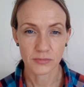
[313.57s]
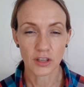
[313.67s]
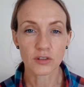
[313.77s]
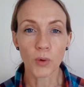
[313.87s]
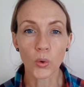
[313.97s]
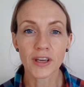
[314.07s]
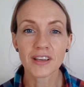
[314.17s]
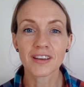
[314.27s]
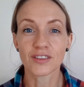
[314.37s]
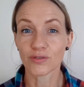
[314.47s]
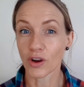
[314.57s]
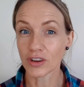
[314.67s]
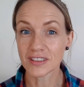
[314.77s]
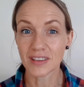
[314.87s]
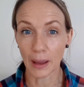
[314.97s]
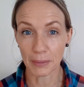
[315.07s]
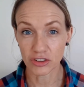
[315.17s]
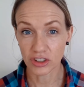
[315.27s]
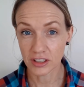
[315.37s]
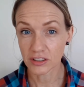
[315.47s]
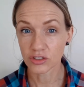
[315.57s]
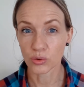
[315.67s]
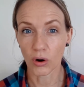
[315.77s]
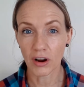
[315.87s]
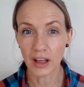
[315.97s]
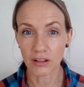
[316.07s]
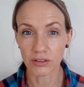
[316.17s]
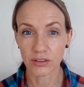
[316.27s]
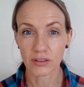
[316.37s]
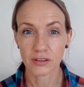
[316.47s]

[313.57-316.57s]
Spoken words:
Smoking is very damaging to our health.